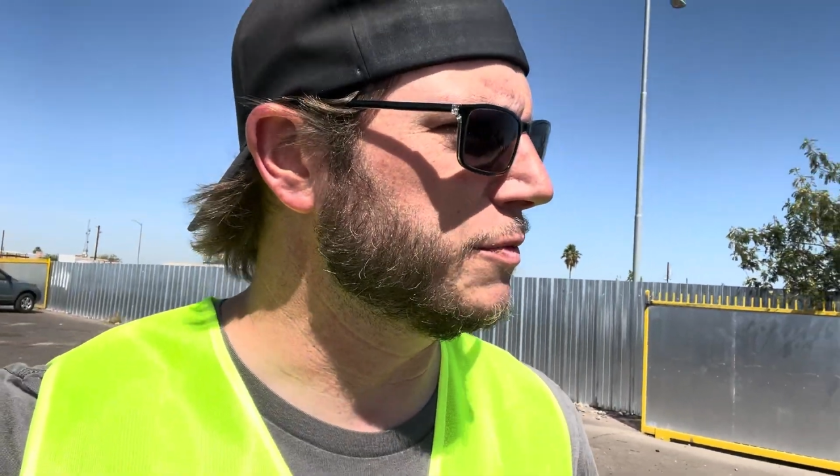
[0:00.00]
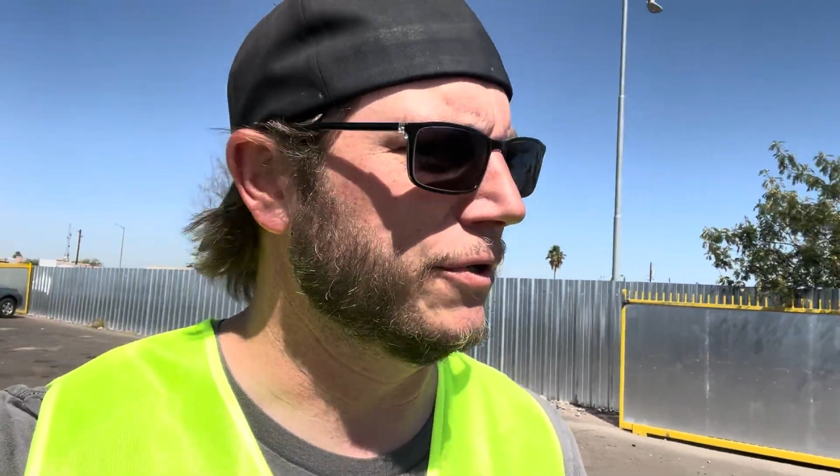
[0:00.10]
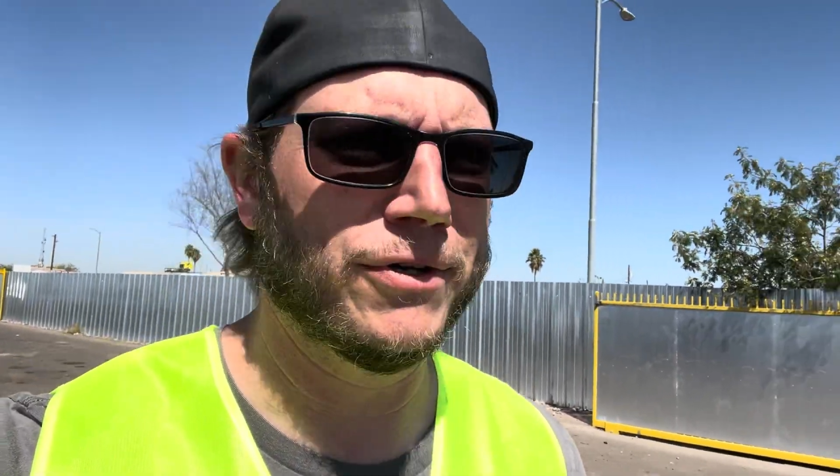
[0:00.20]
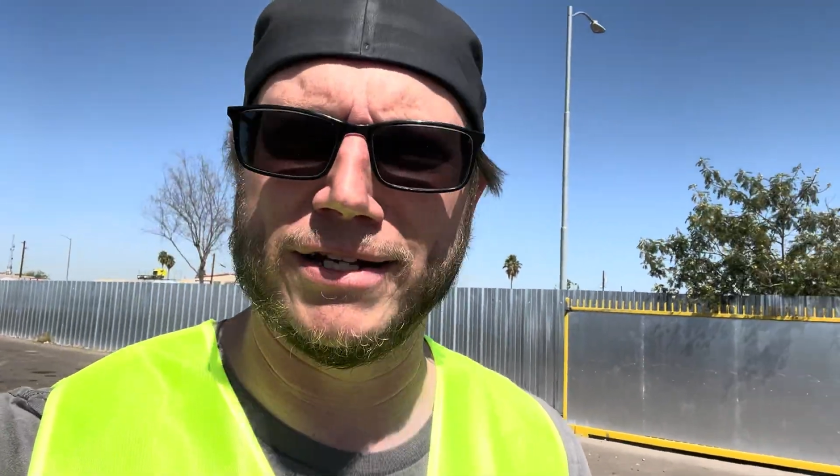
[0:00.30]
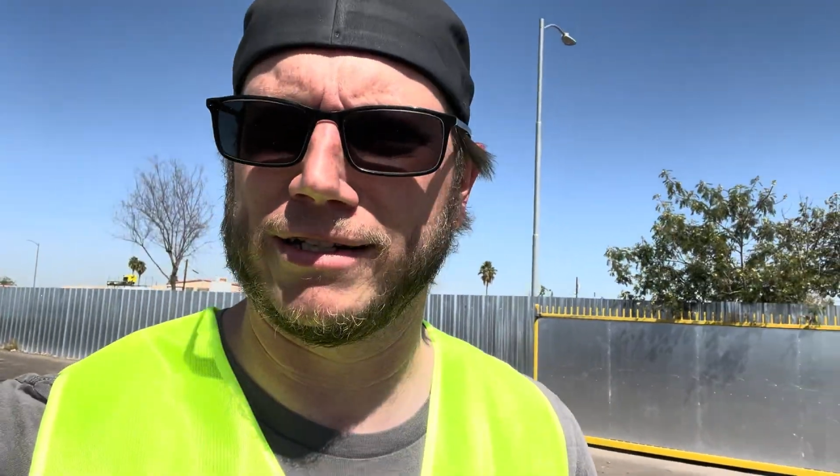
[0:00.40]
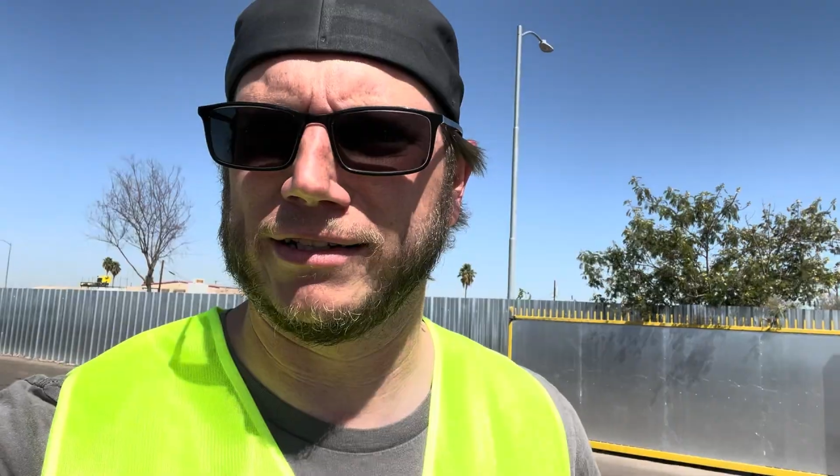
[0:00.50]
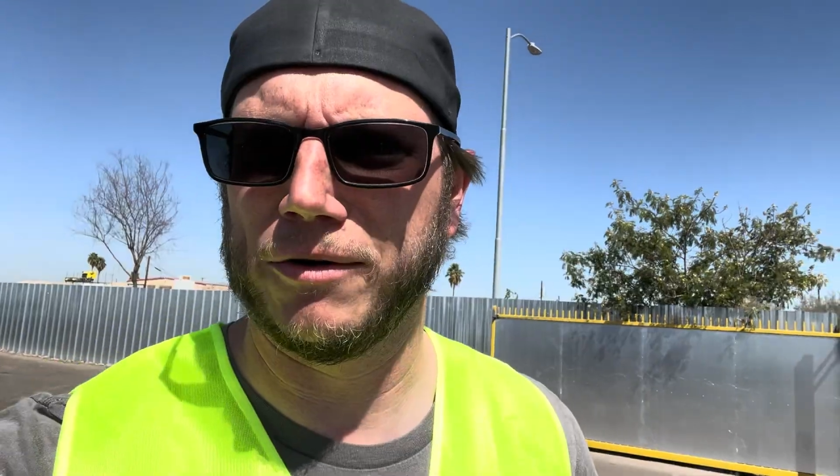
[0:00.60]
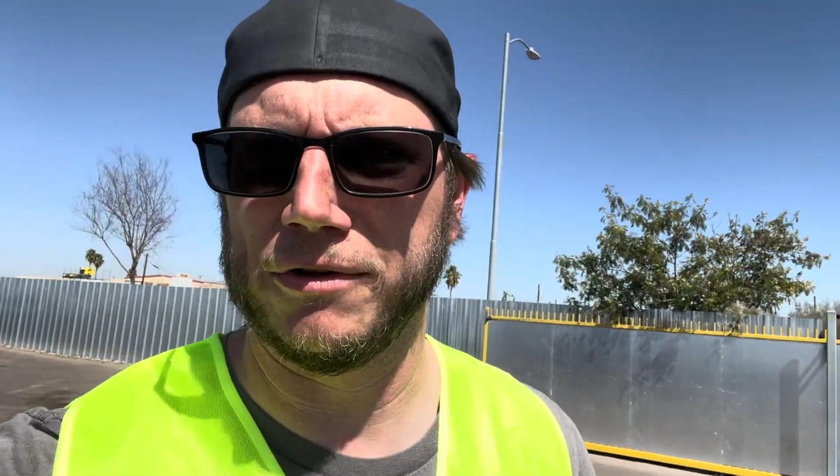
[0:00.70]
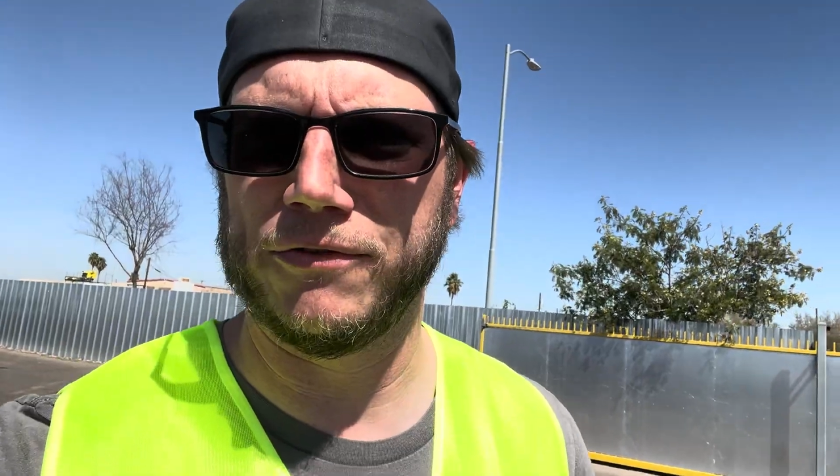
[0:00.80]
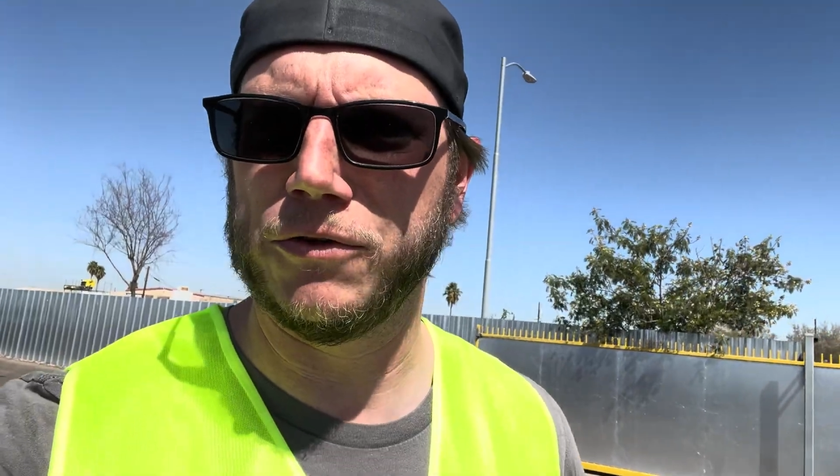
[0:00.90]
but you guys get to
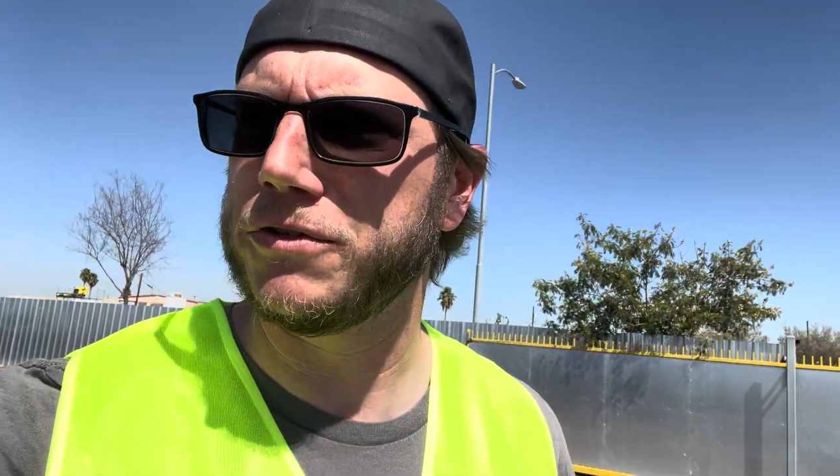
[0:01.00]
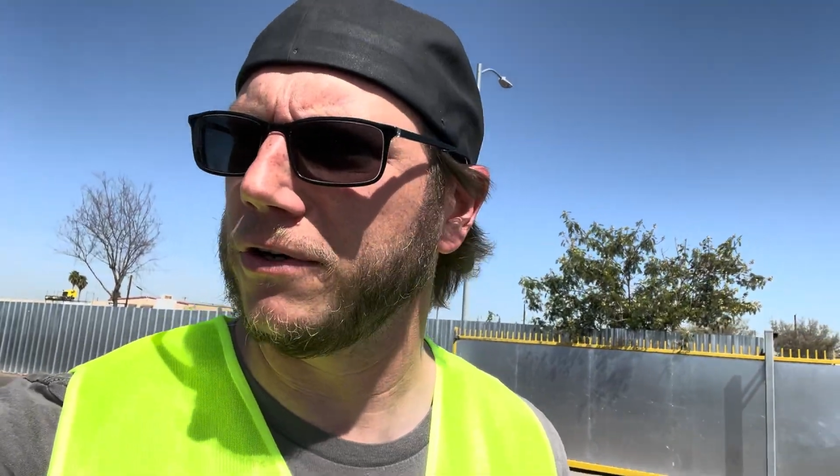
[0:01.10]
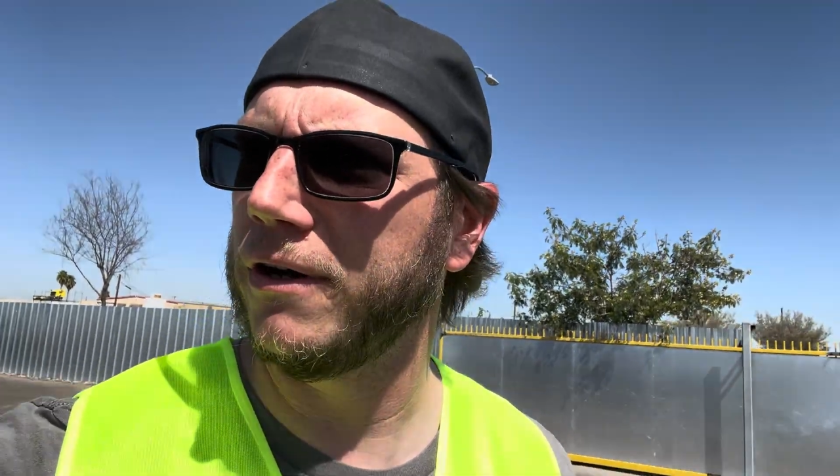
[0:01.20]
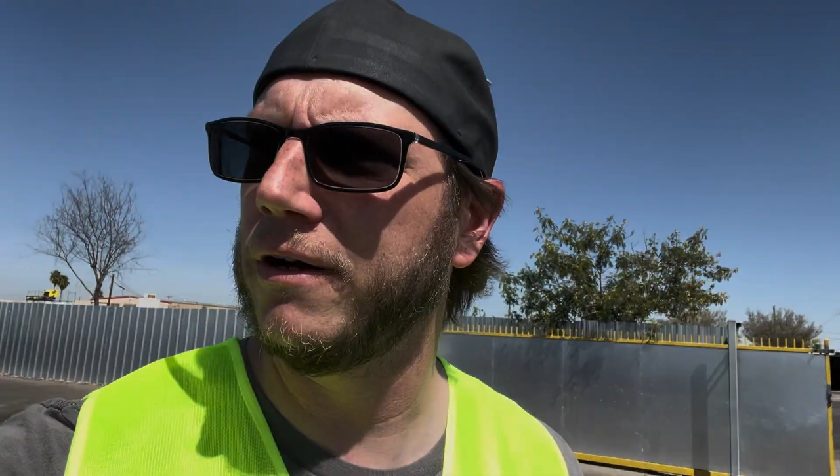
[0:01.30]
go in the future.